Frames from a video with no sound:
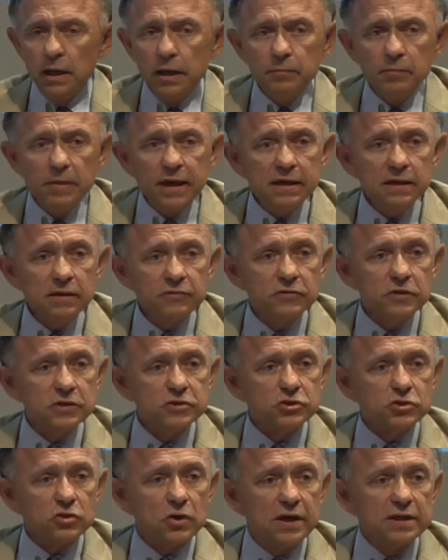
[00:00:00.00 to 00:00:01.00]
Many of
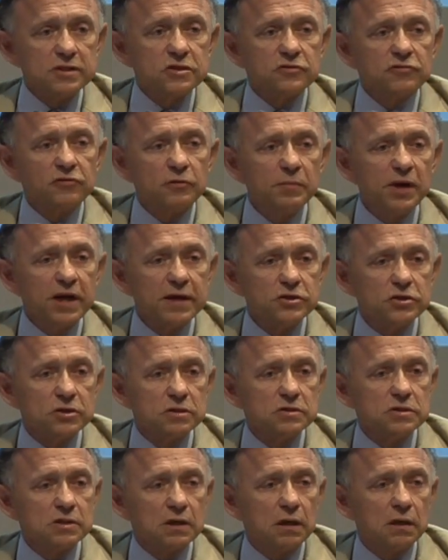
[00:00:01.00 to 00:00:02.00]
these
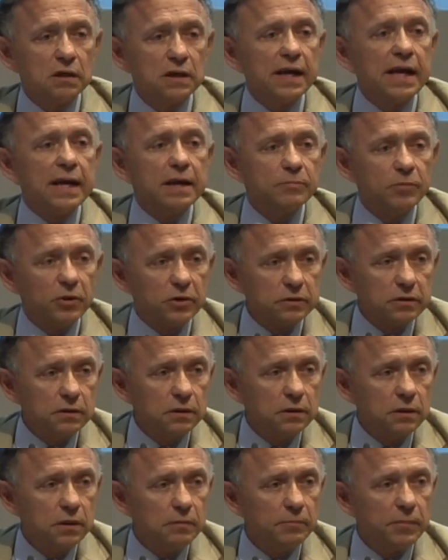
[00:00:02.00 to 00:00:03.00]
transformations are enabled
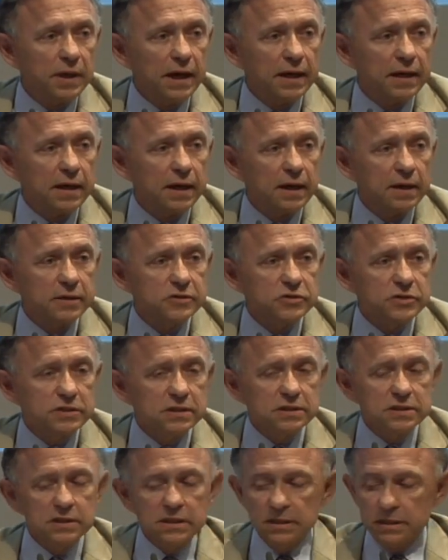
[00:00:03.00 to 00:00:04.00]
by
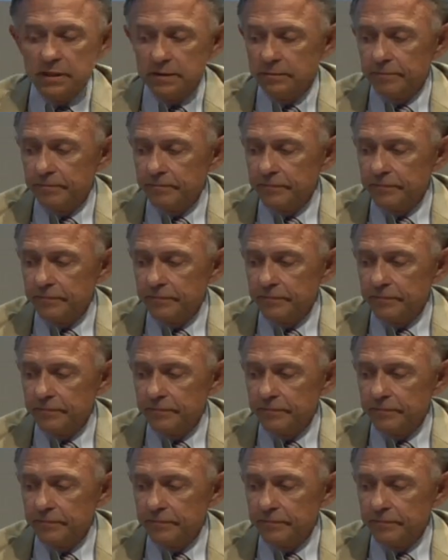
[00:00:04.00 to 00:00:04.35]
ICT